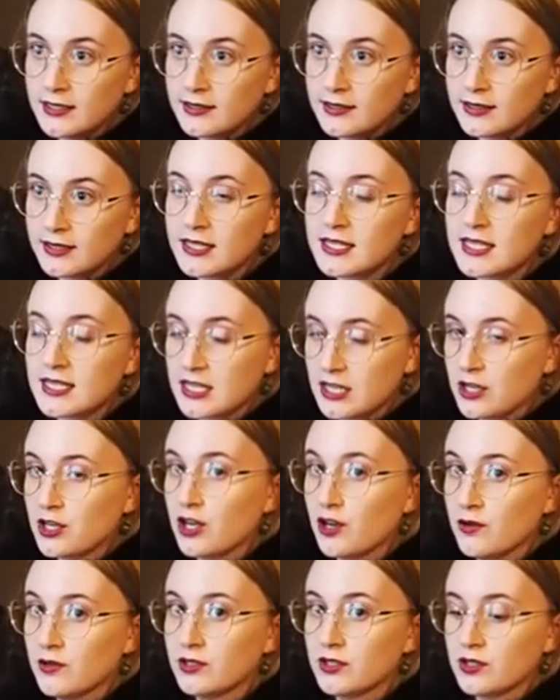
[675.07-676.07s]
This is gonna
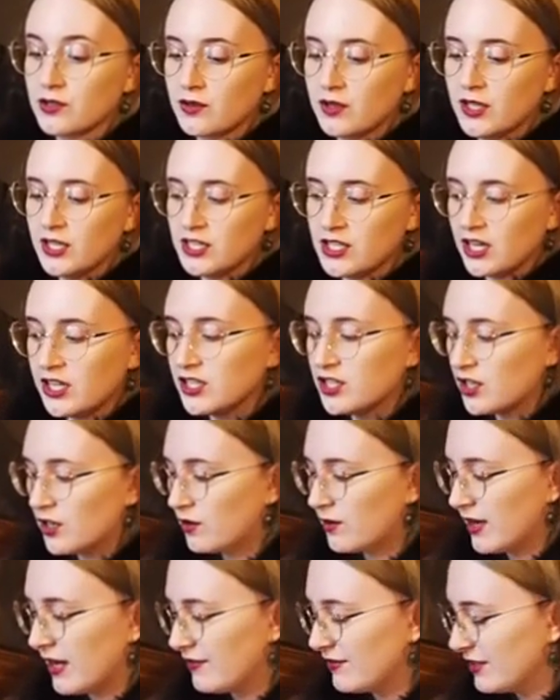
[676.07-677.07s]
go in storage. I
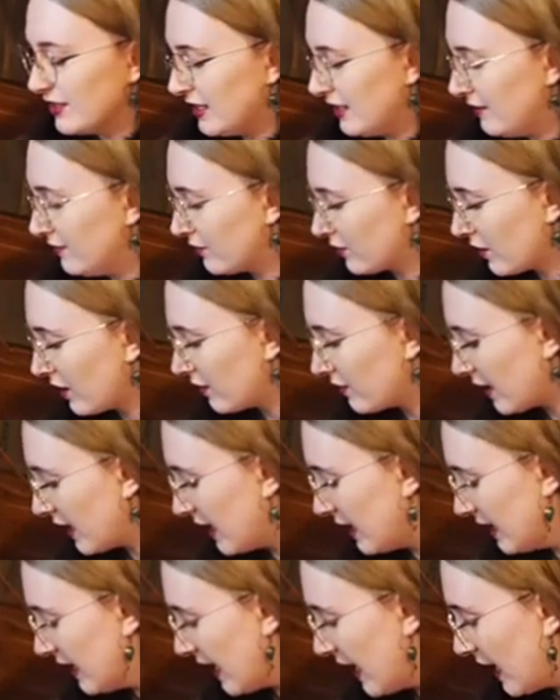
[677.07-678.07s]
don't have a need for it
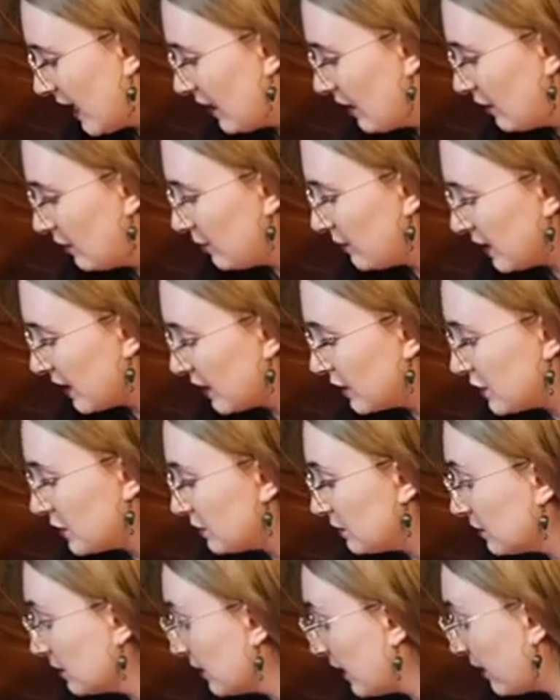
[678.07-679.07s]
right now, but I do
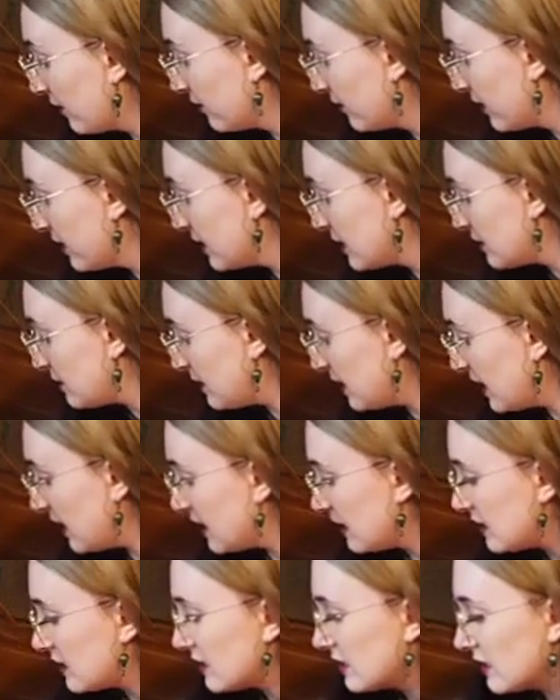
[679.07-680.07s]
love this
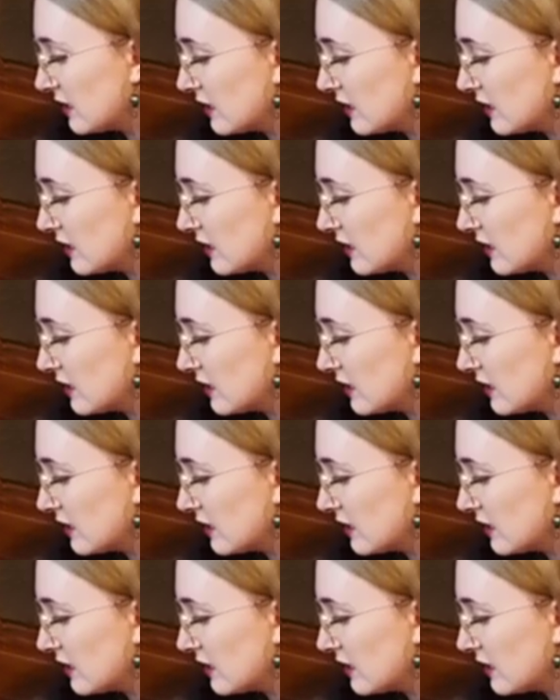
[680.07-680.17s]
piece.